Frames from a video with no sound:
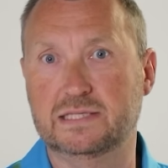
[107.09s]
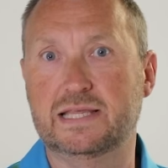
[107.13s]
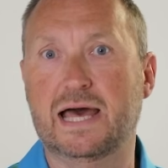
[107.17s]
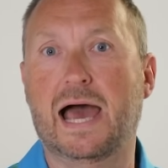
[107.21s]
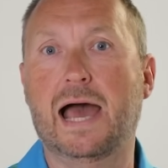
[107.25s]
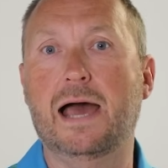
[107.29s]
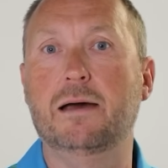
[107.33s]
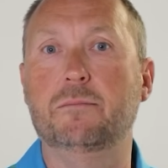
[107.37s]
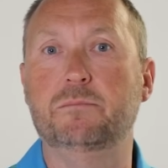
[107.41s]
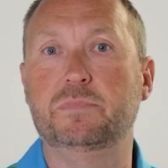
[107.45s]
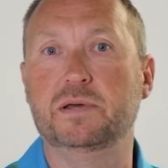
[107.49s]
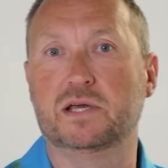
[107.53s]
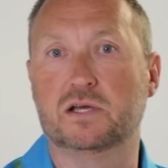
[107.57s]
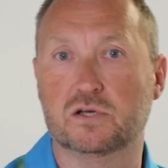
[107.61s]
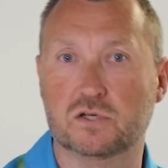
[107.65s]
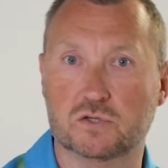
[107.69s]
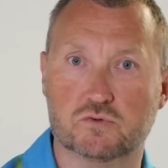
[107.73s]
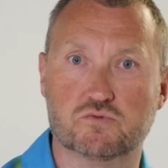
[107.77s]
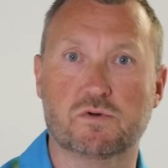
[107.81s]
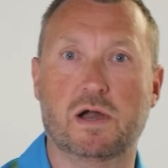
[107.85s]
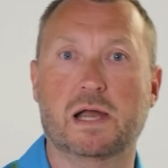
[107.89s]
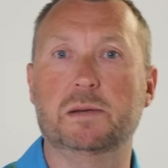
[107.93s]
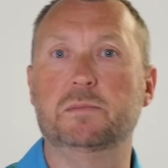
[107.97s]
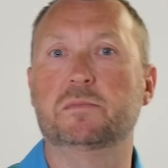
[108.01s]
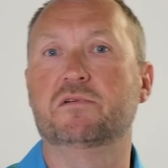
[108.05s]
that because
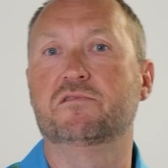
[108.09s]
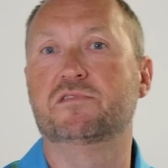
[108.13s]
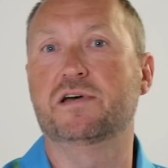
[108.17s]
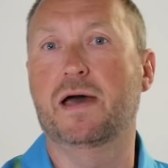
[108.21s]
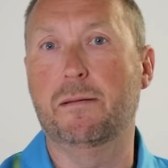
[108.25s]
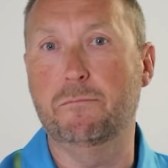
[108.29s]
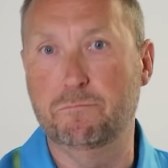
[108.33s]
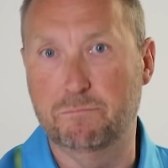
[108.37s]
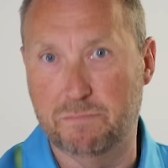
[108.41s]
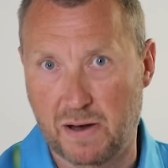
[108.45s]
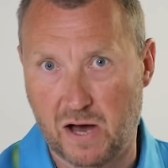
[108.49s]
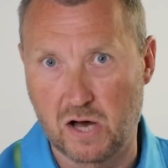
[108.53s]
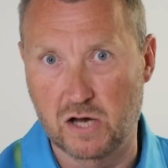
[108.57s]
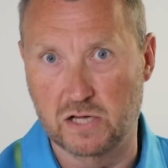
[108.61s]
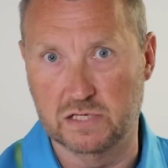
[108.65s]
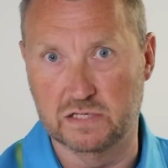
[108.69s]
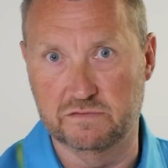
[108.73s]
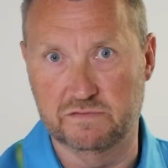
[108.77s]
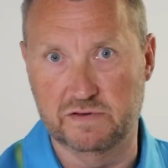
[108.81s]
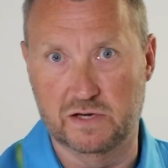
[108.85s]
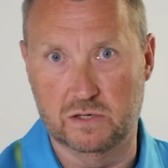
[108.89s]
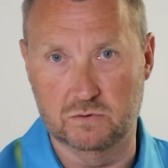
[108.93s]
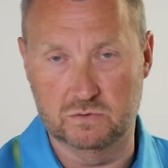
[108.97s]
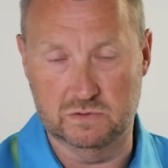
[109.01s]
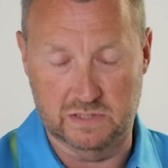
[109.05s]
Raymond van
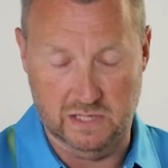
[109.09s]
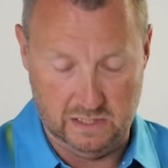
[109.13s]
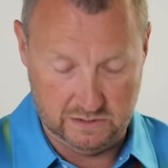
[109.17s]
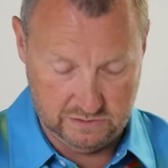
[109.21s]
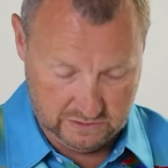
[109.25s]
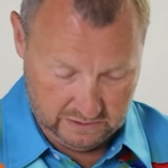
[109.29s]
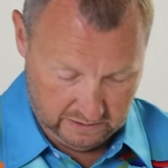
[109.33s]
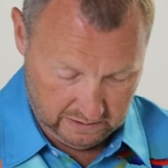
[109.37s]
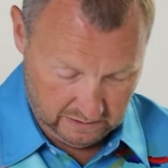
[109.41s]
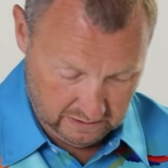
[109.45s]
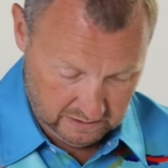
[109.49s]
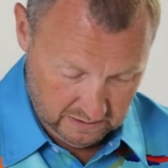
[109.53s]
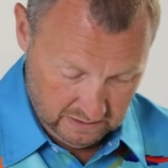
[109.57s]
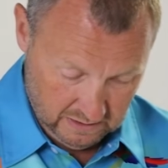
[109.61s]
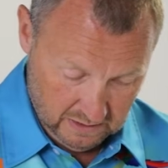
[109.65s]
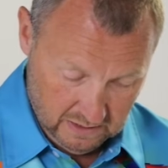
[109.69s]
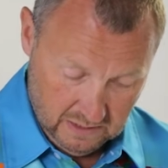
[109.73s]
Barneveld does it.